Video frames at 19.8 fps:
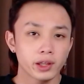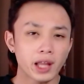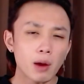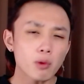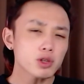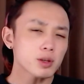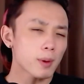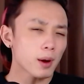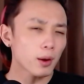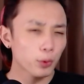That
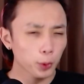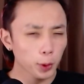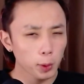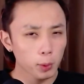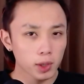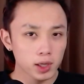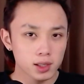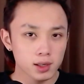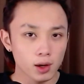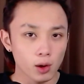was about three
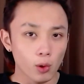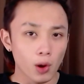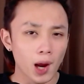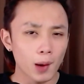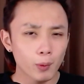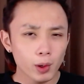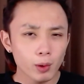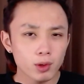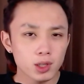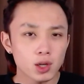weeks ago, and
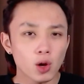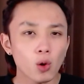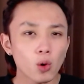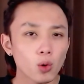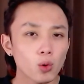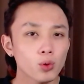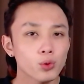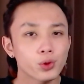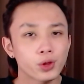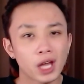we were
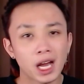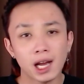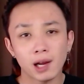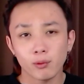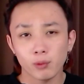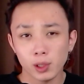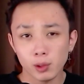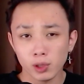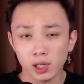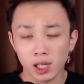told that
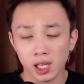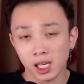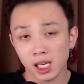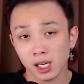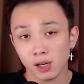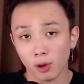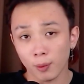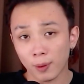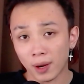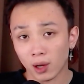we would
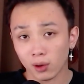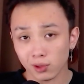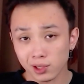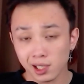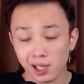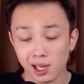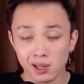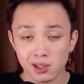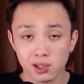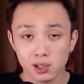hear about
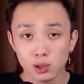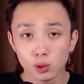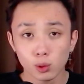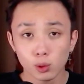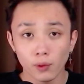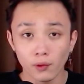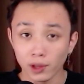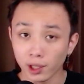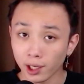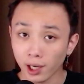CS2
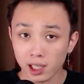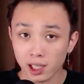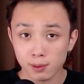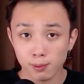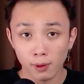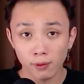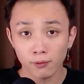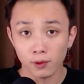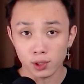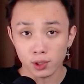within the next
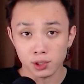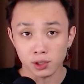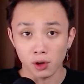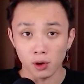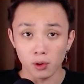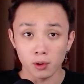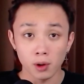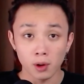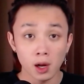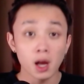month or
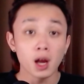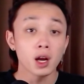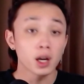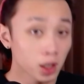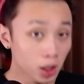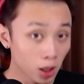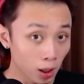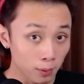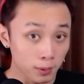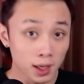so.
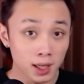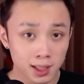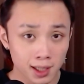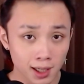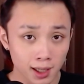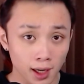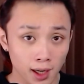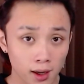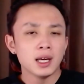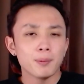Come
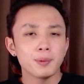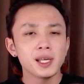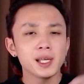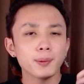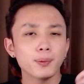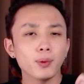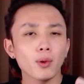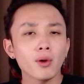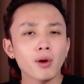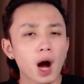yesterday,
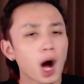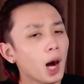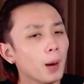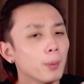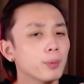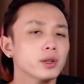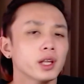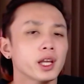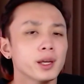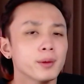people are
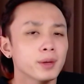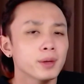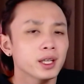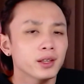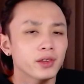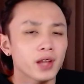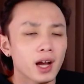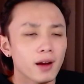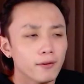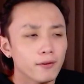
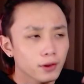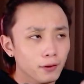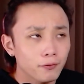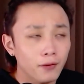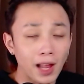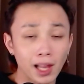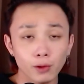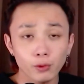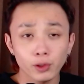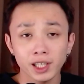proclaiming that the
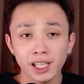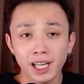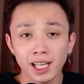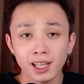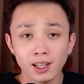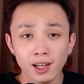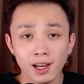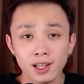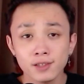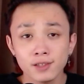Valorant
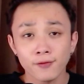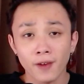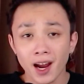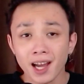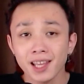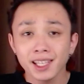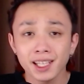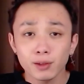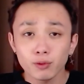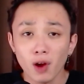killer has
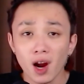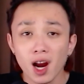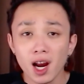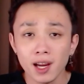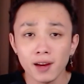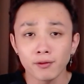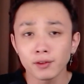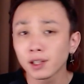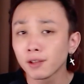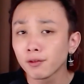finally
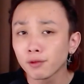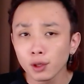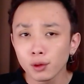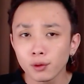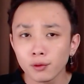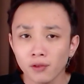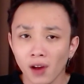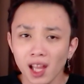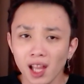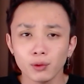arrived, even though
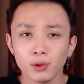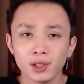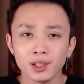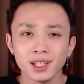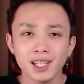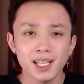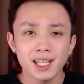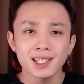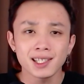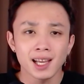Valorant
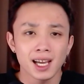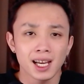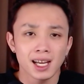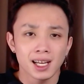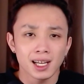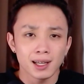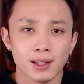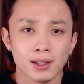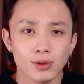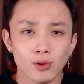is
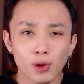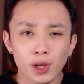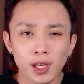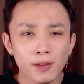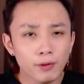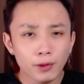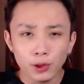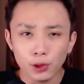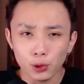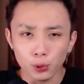not
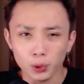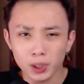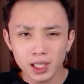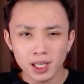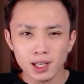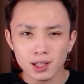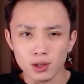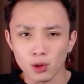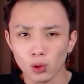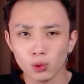even three
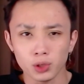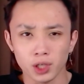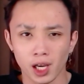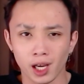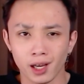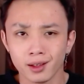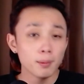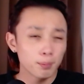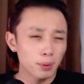years old yet.